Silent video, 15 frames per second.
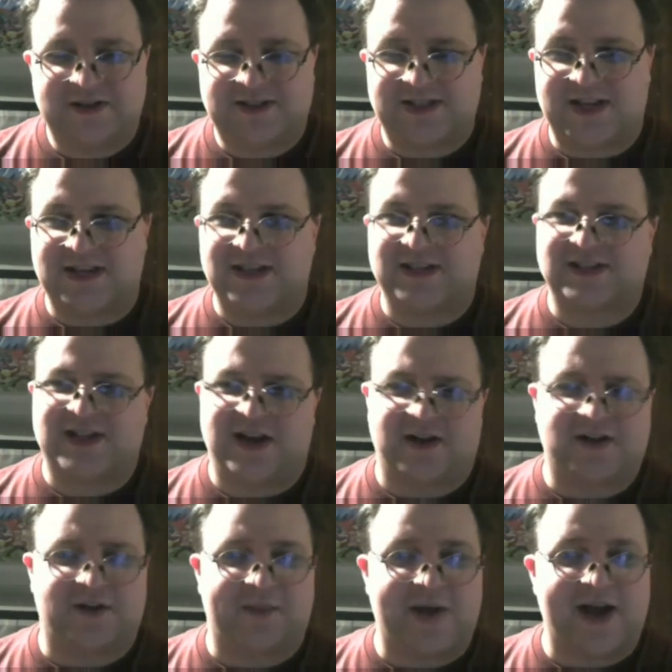send this
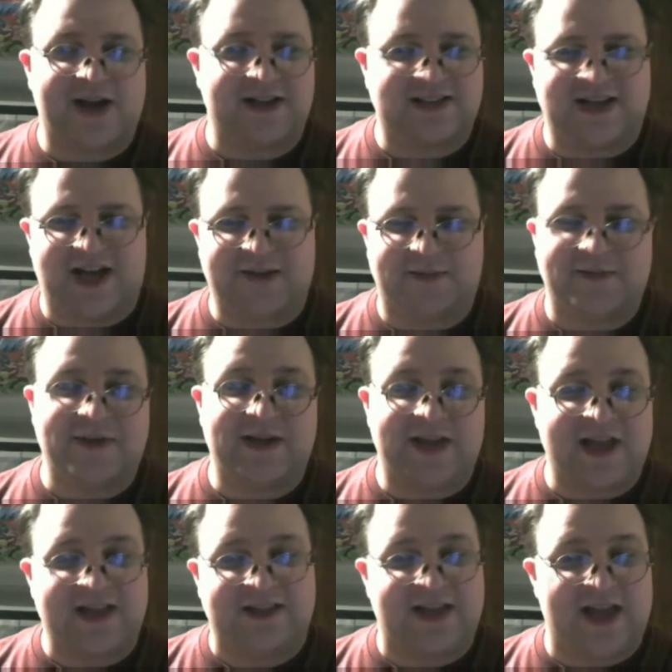character back in time by being
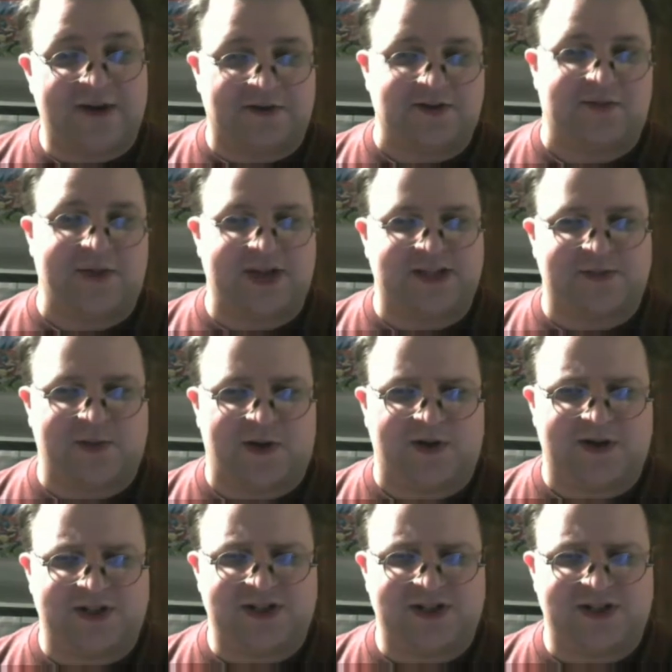hit in the head with a baseball.